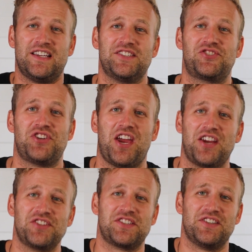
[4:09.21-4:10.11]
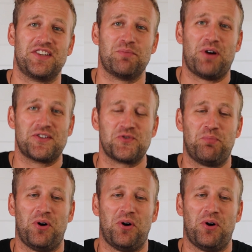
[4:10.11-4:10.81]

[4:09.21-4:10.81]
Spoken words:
is changed into the Apostle